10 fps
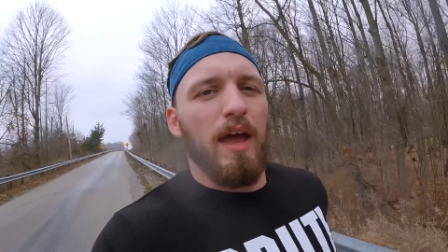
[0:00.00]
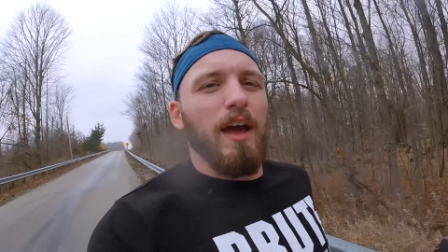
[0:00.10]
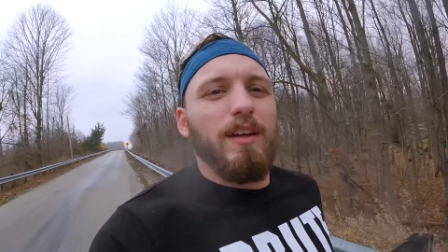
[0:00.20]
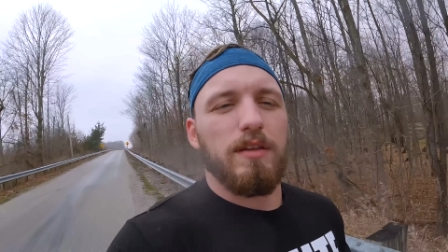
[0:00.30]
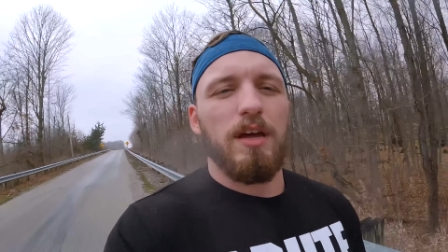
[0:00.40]

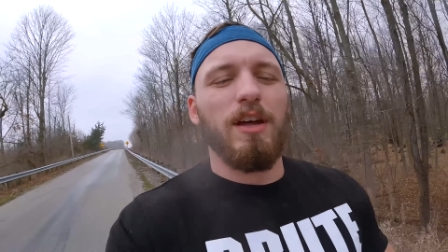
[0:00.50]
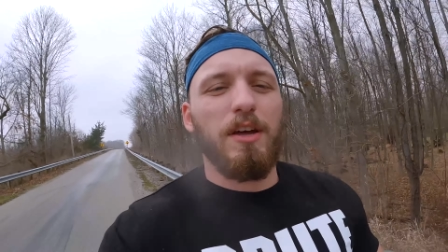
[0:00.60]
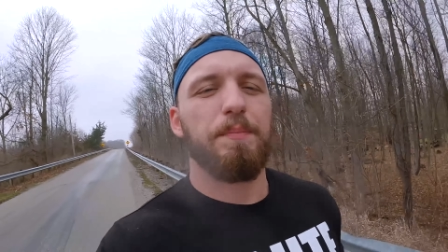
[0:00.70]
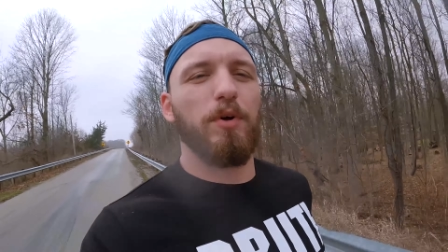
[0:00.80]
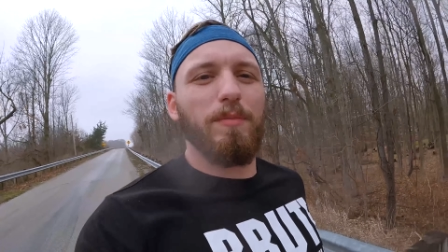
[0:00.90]
and
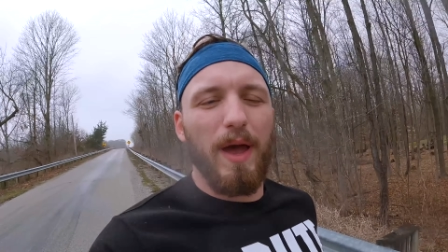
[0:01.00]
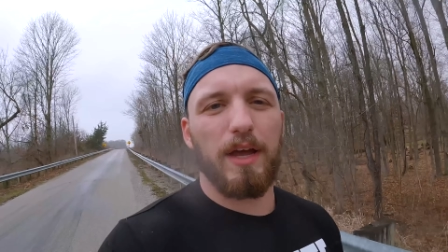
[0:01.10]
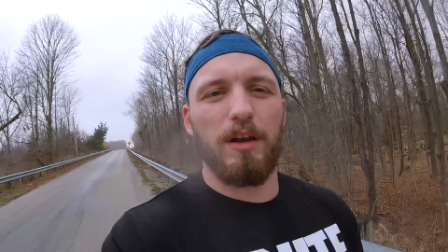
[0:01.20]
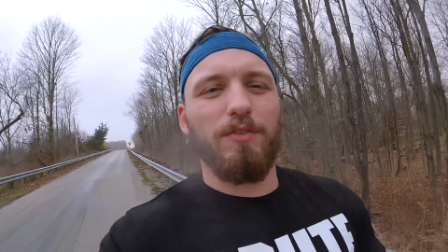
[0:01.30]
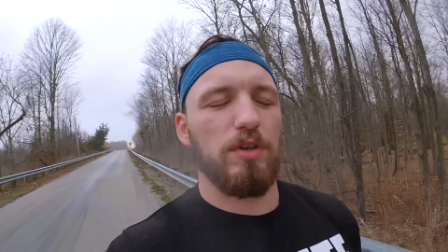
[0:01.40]
pulling
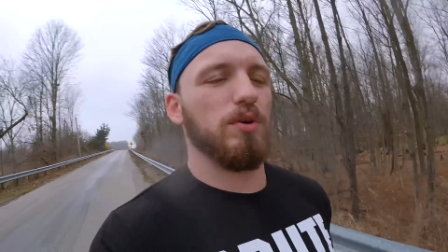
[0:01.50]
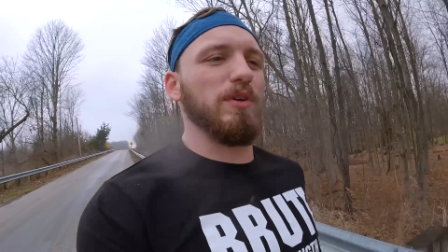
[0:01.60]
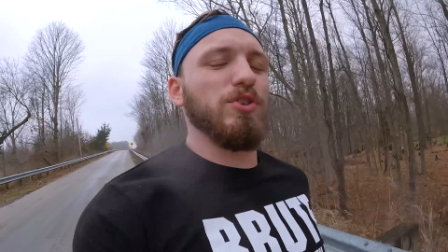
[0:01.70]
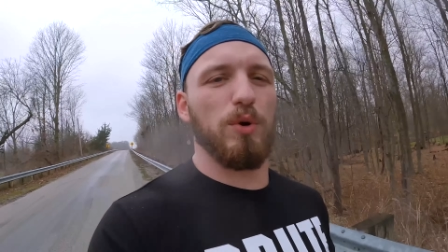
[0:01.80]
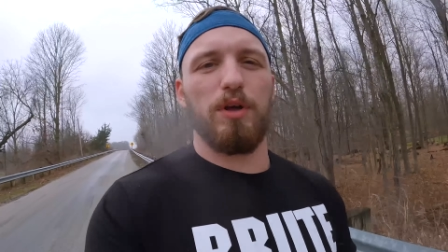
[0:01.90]
back enough
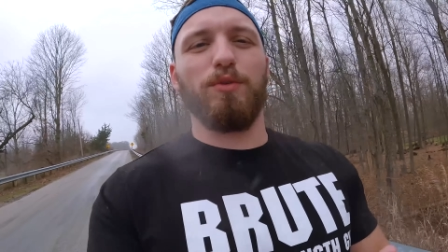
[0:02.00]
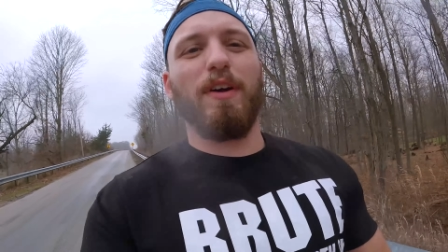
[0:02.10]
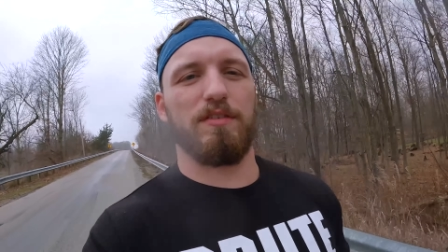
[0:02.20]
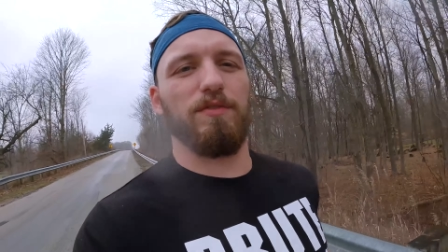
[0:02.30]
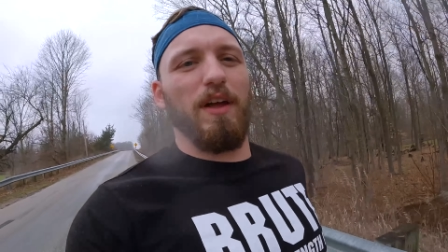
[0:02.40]
to enjoy the
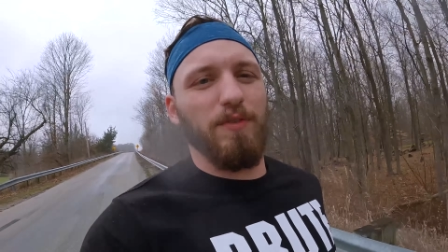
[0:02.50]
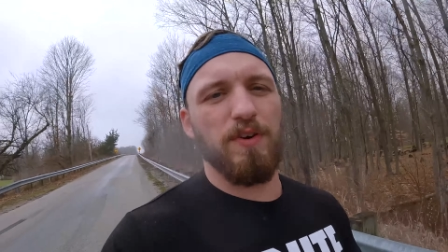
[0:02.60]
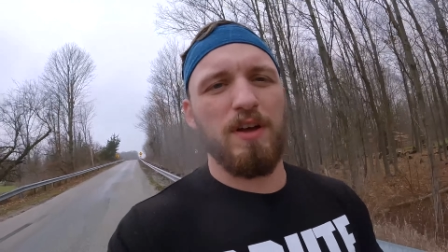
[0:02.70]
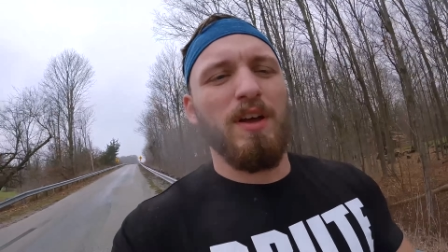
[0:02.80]
rest of life.